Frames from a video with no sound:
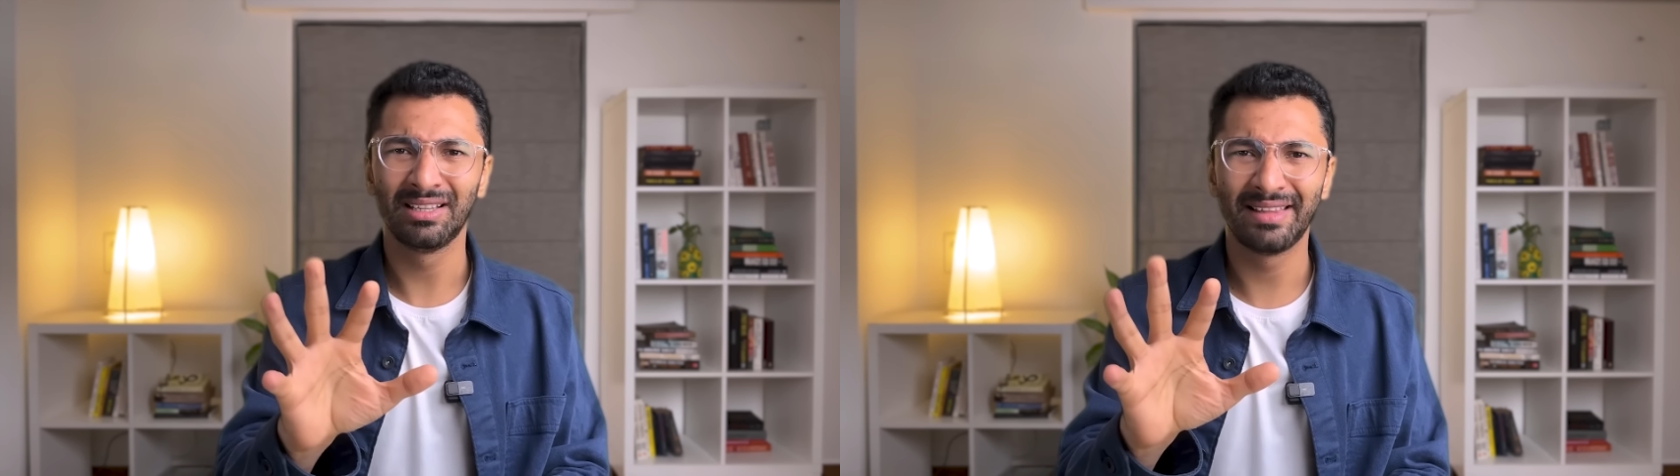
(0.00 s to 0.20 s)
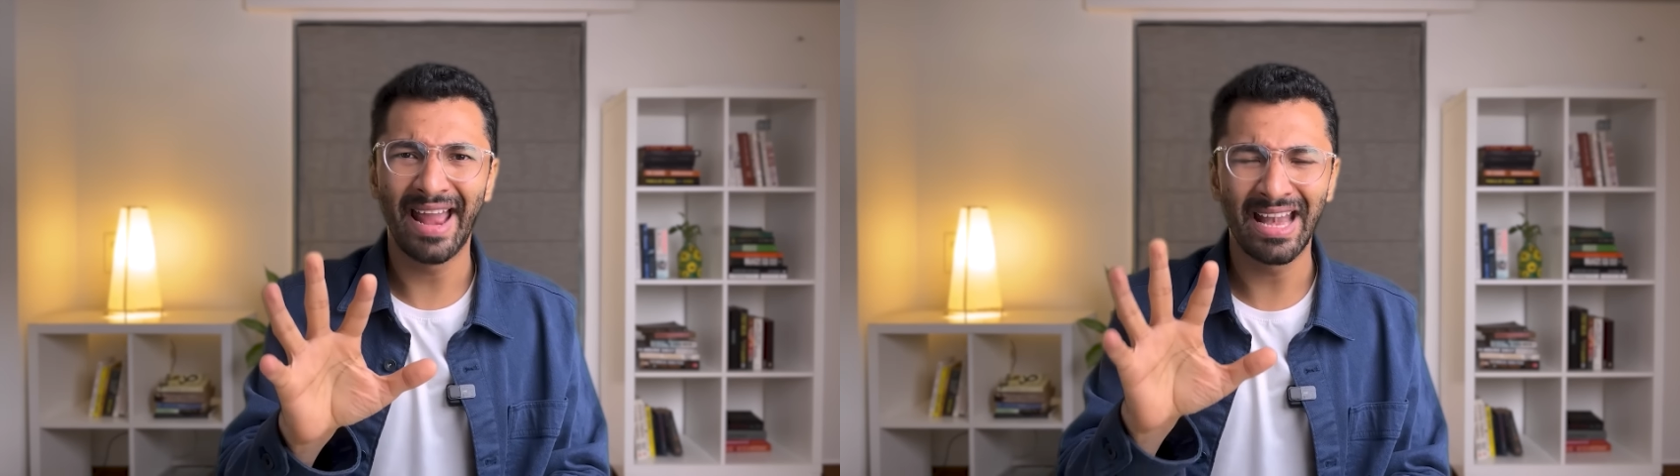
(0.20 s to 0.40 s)

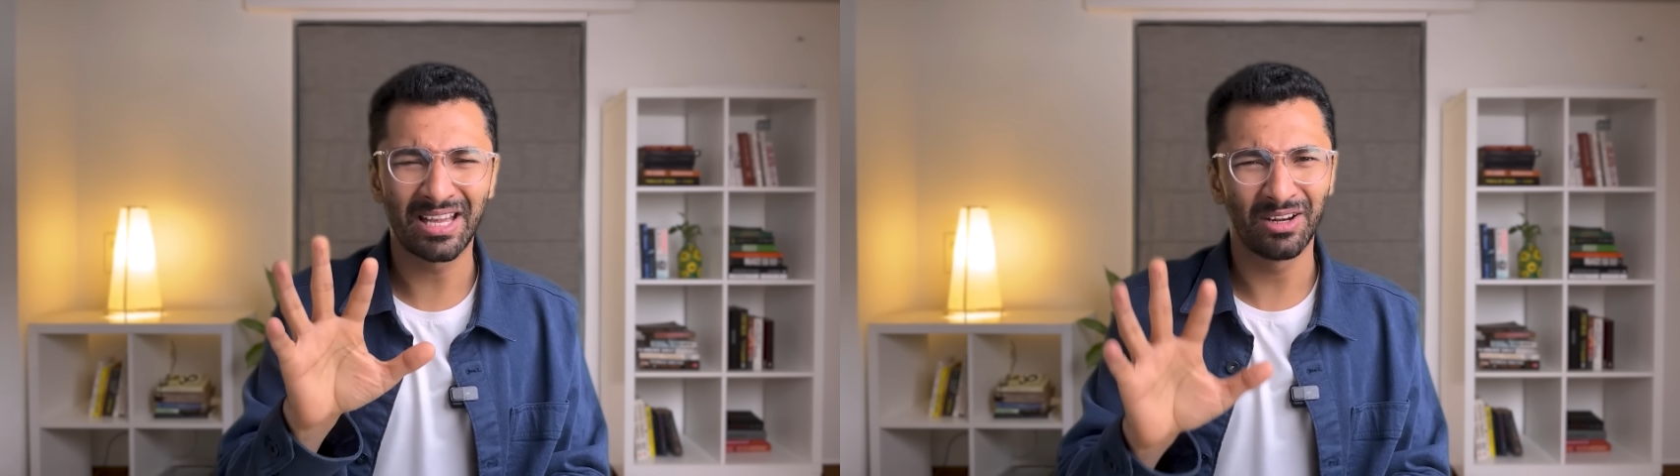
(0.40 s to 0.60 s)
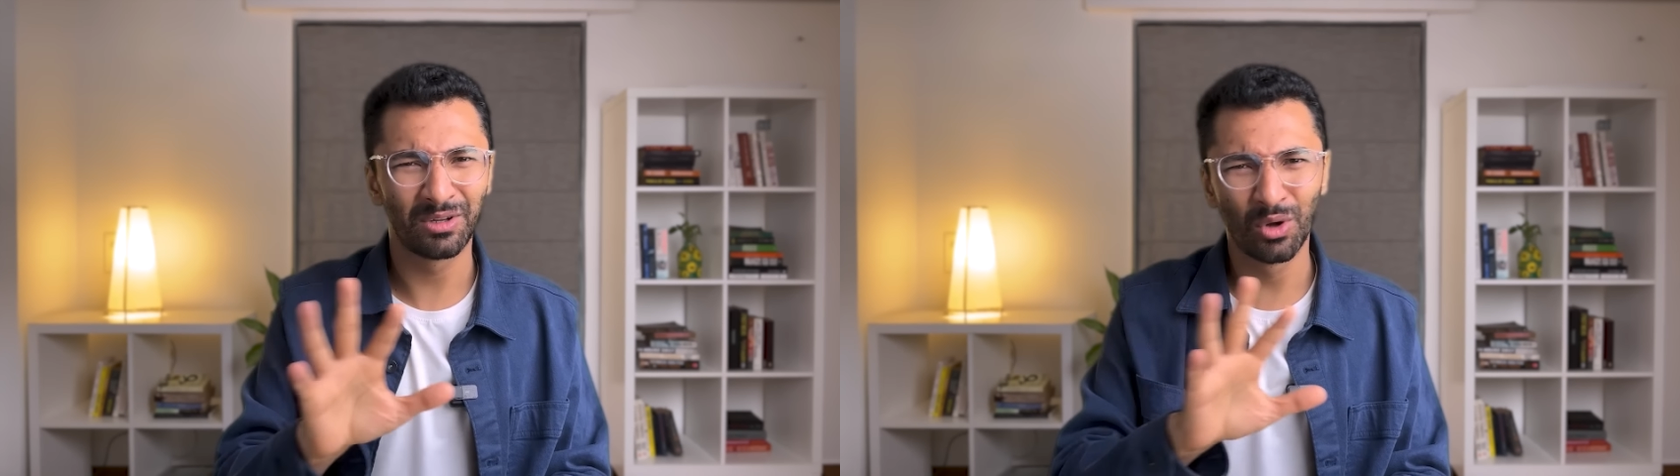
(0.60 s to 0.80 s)

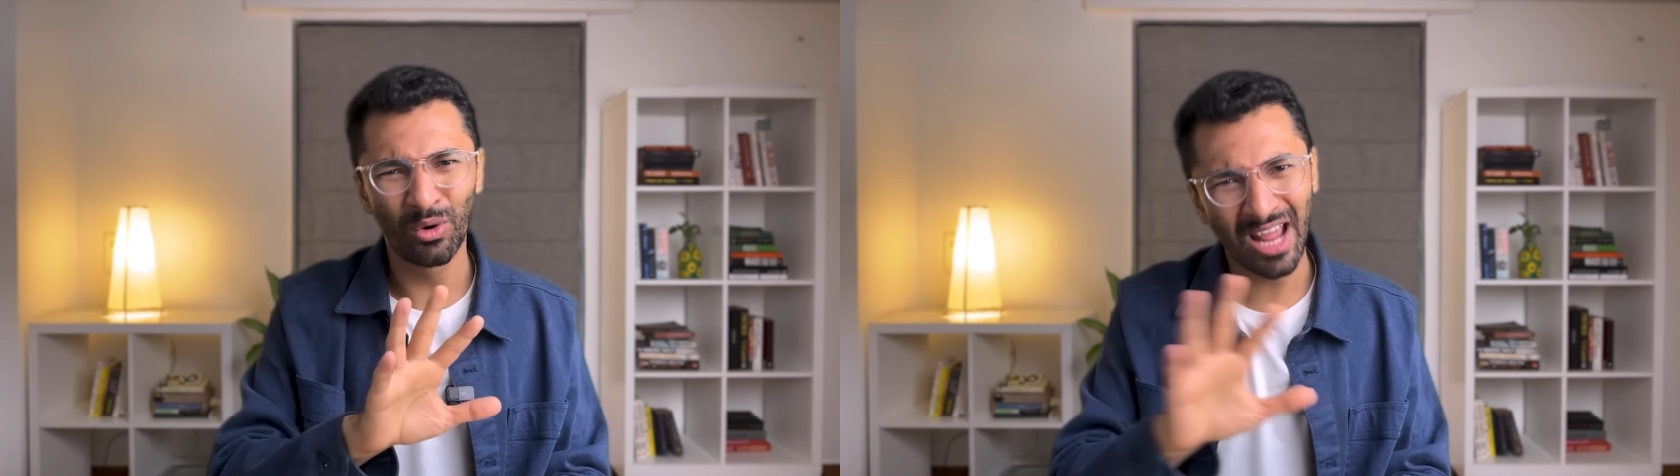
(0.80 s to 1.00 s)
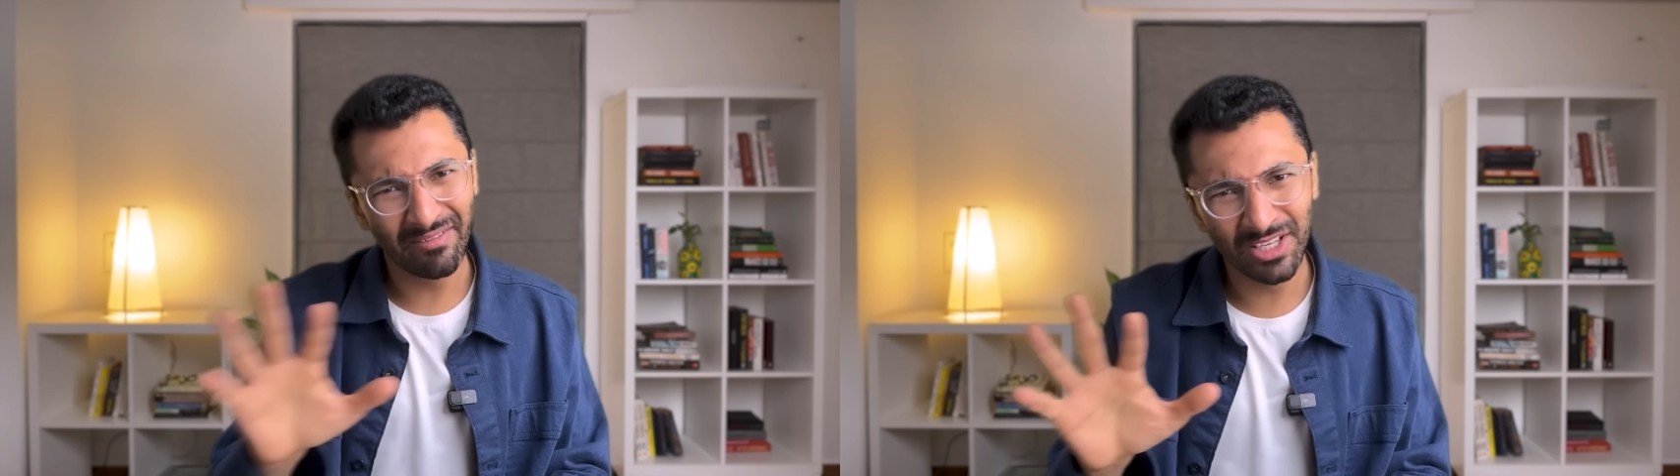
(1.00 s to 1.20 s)
that
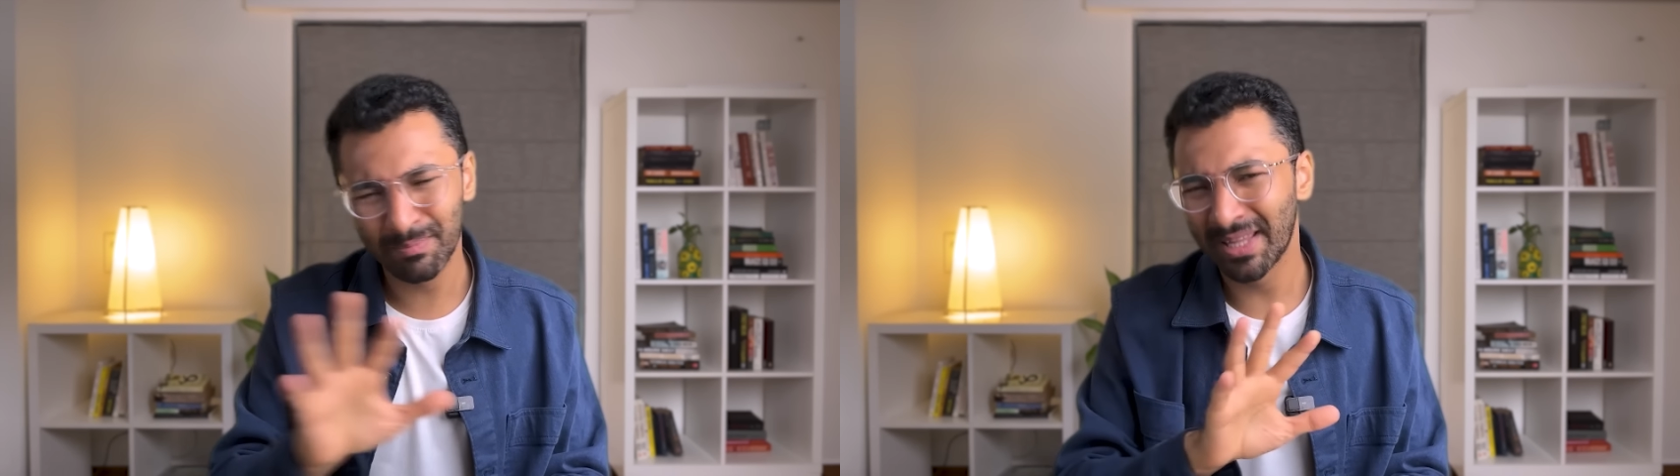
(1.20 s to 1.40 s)
don't have this